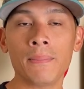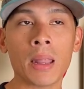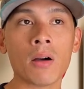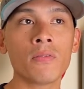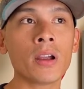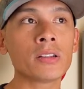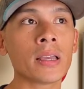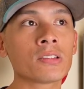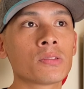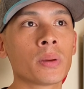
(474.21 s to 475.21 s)
Now,
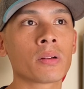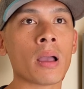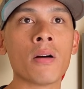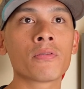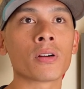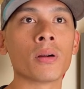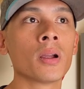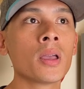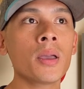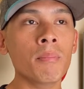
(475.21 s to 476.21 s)
Fairtex has been around for
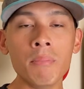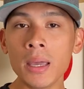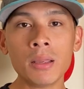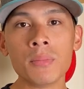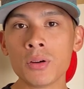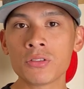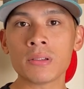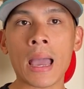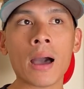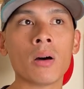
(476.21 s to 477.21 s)
many moons
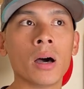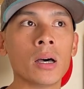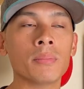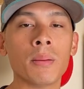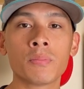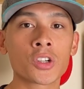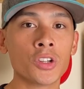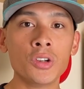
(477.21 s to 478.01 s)
now. Um, I'm sure you